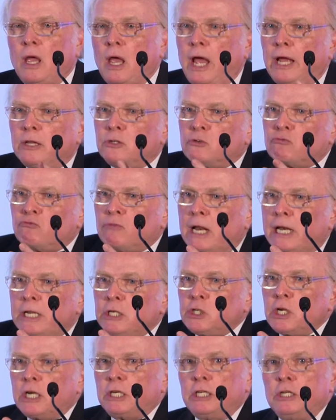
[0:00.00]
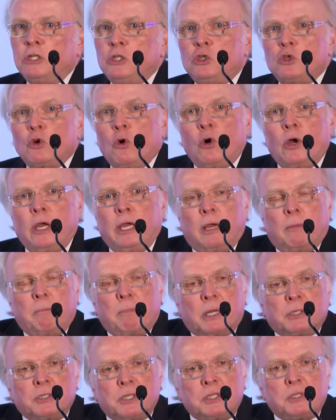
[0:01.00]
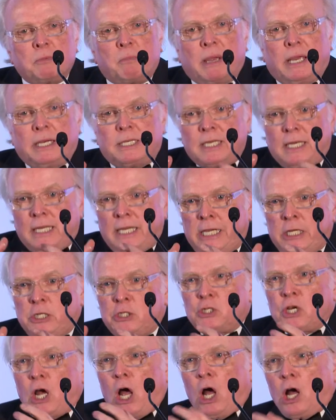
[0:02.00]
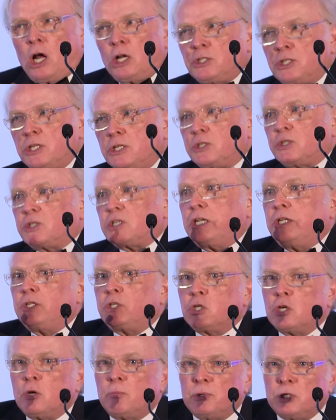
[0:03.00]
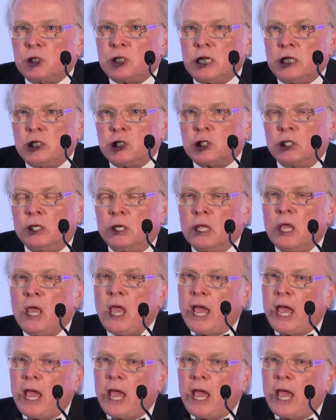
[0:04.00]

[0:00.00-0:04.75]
and to relish and enjoy and participate in each artist's interpretation